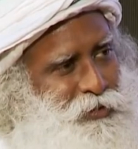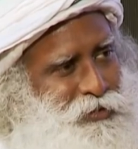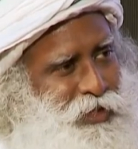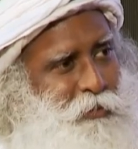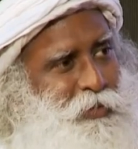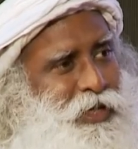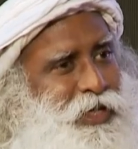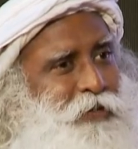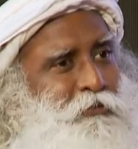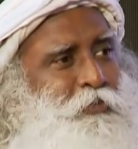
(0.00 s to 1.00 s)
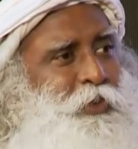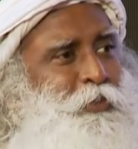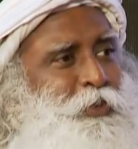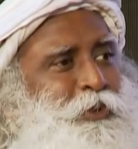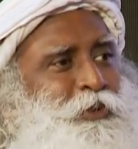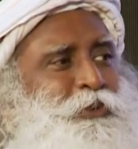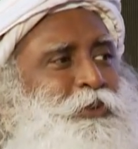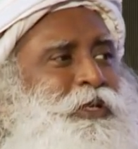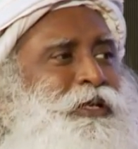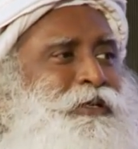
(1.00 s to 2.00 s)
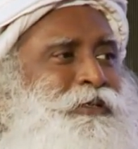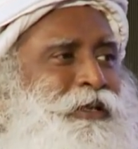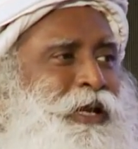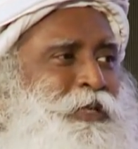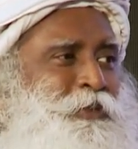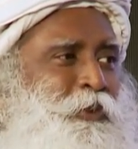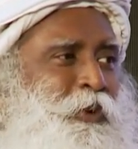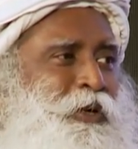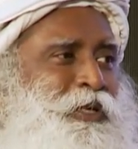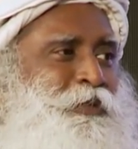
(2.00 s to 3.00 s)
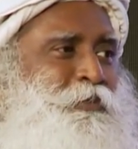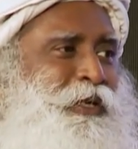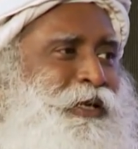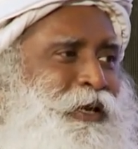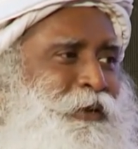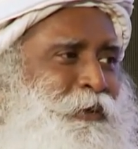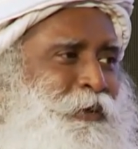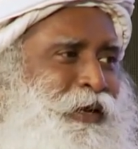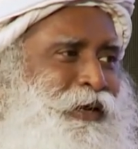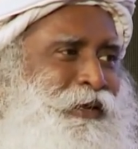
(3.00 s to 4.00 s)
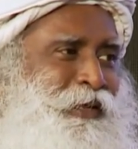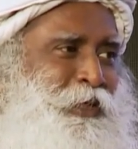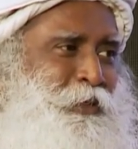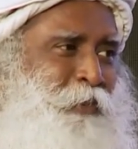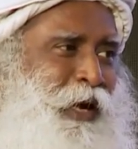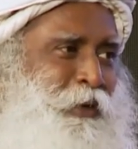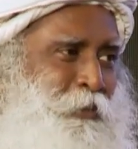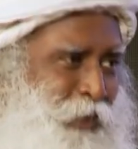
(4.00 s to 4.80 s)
Someday if people truly recognize what is being a yogi and are inspired to